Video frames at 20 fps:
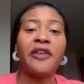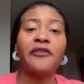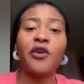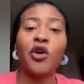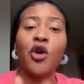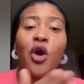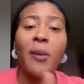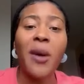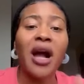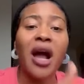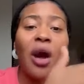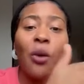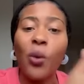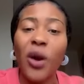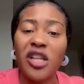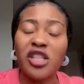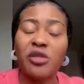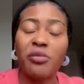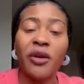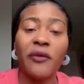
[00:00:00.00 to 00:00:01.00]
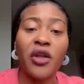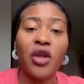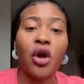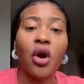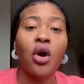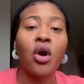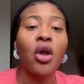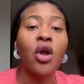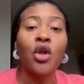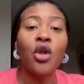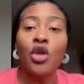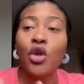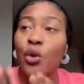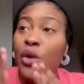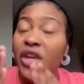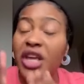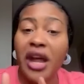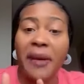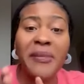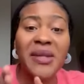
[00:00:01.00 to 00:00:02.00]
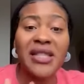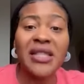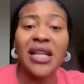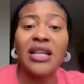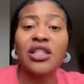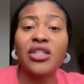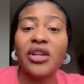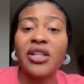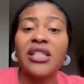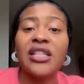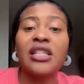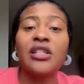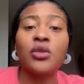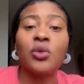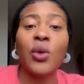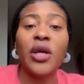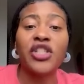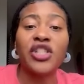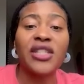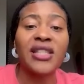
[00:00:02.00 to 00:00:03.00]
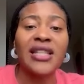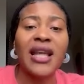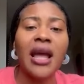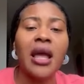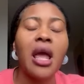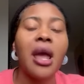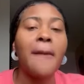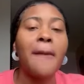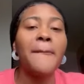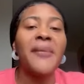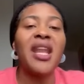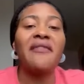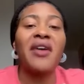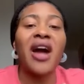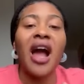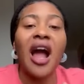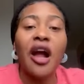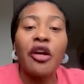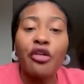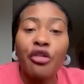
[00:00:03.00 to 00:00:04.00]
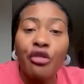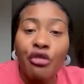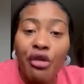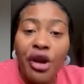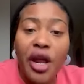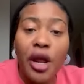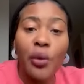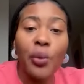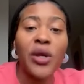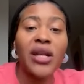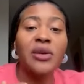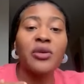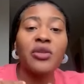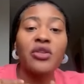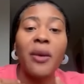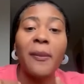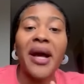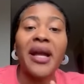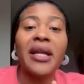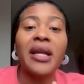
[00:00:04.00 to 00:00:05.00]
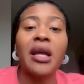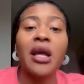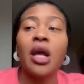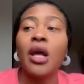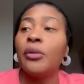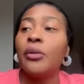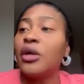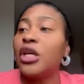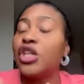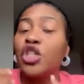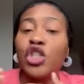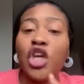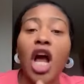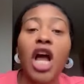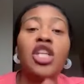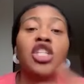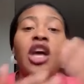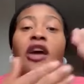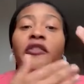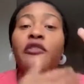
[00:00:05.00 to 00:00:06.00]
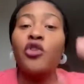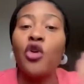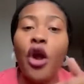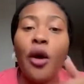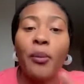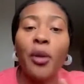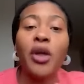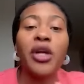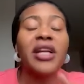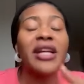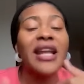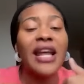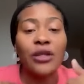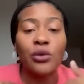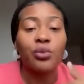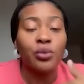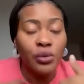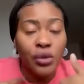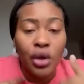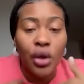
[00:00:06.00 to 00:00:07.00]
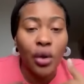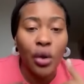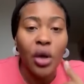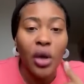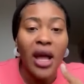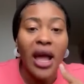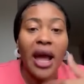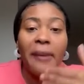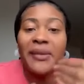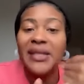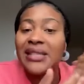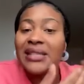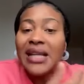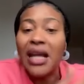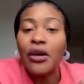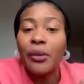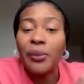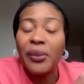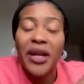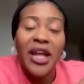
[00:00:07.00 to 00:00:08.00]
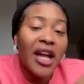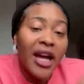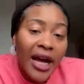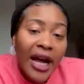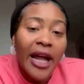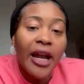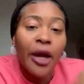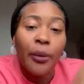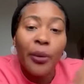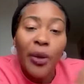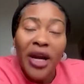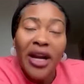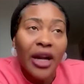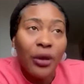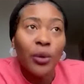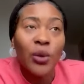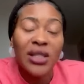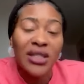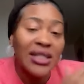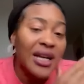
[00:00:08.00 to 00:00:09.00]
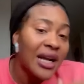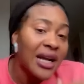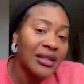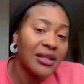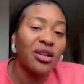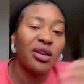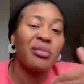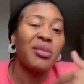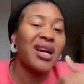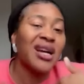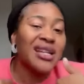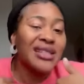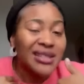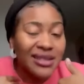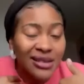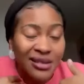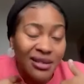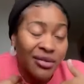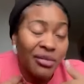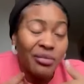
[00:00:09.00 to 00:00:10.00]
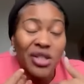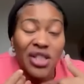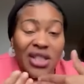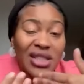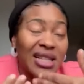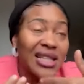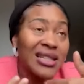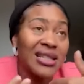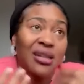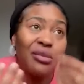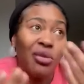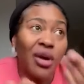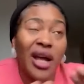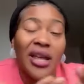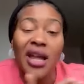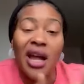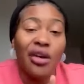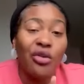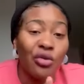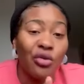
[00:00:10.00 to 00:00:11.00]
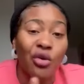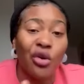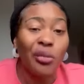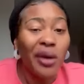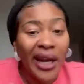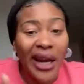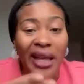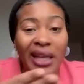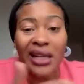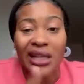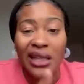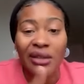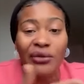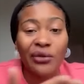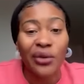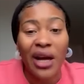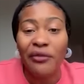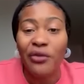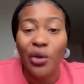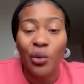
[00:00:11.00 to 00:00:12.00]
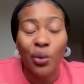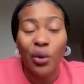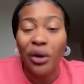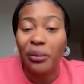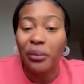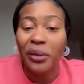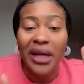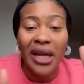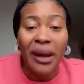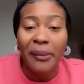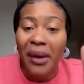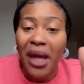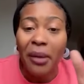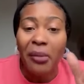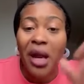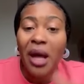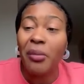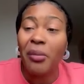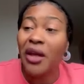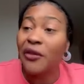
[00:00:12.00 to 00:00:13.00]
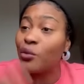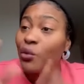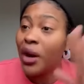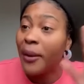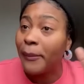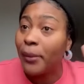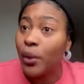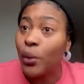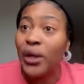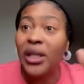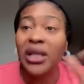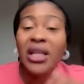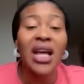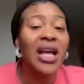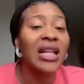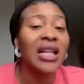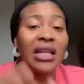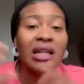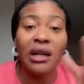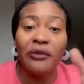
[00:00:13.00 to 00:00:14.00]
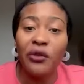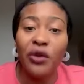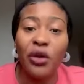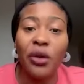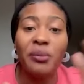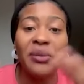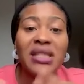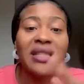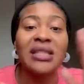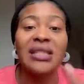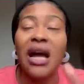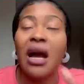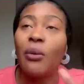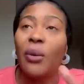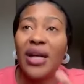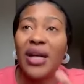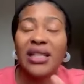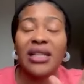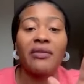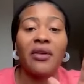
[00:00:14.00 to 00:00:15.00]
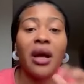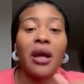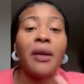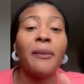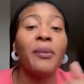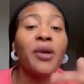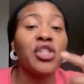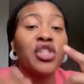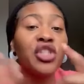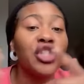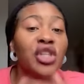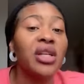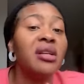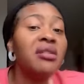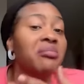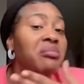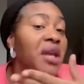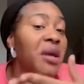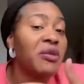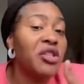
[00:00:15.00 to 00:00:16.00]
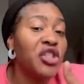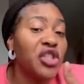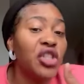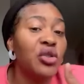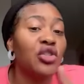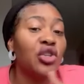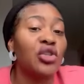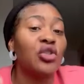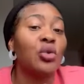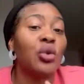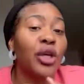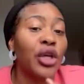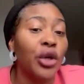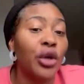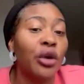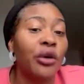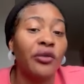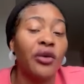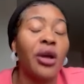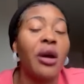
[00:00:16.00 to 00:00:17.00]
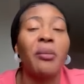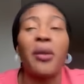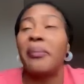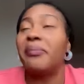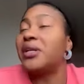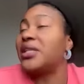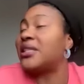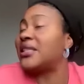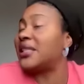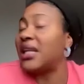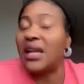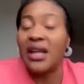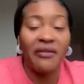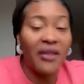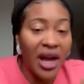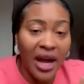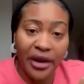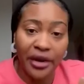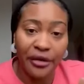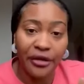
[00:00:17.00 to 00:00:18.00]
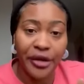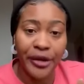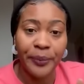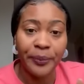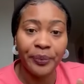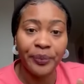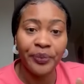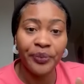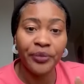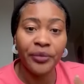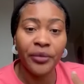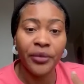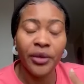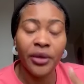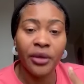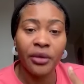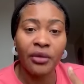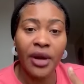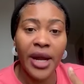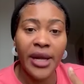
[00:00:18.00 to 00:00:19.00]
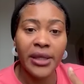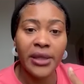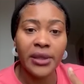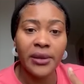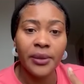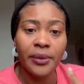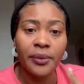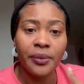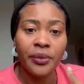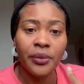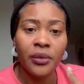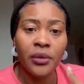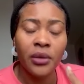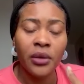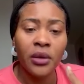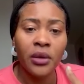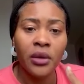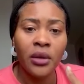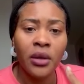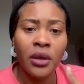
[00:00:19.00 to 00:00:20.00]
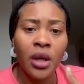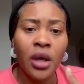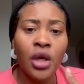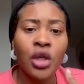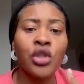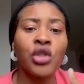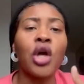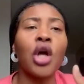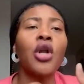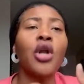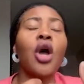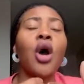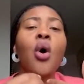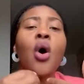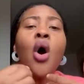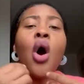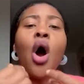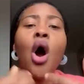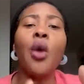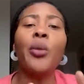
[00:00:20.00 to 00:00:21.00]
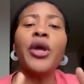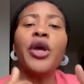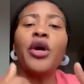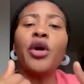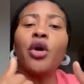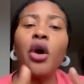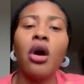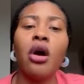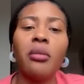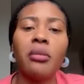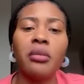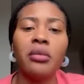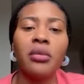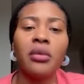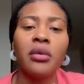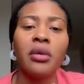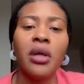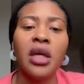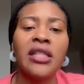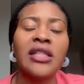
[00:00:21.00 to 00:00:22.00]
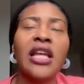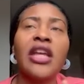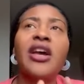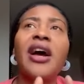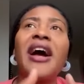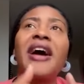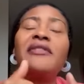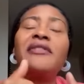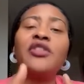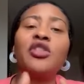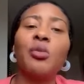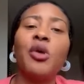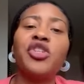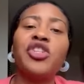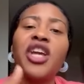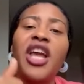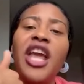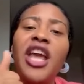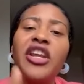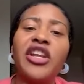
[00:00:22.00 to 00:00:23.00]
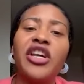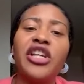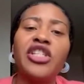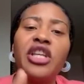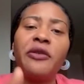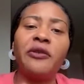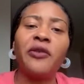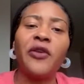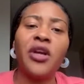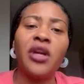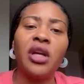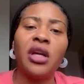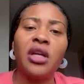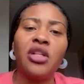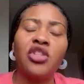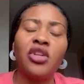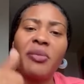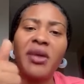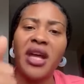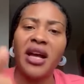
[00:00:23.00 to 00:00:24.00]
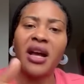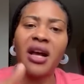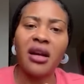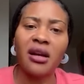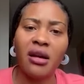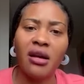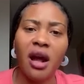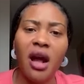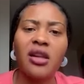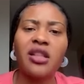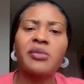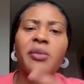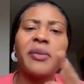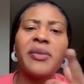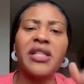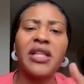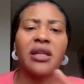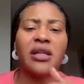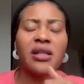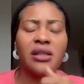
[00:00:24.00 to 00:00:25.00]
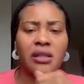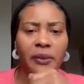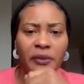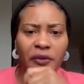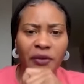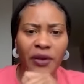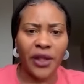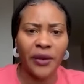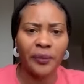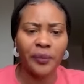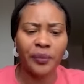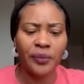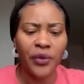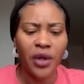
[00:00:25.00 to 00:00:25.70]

if you go back and watch my video, you hear me say certain things where she say, me never agree with somebody in charge of your money, that, you know, I me stand up in a yakana where that was concerned, because, you know, me just say, boy, you're a grown man and you need to have your own money and blah, blah, blah. If you want to blow it, that's for your business or whatever. But maybe she's just looking out for you, but me still never agree. Right? So now, how we come? Say you have so much energy for Jamaican Carlos. Let me tell you something.